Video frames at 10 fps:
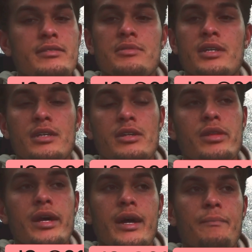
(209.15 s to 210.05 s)
I'm telling you,
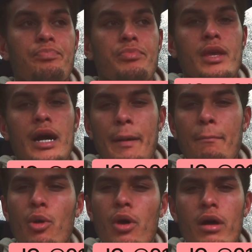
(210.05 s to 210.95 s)
like, I'm
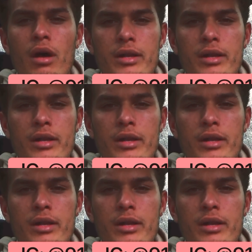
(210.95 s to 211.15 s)
more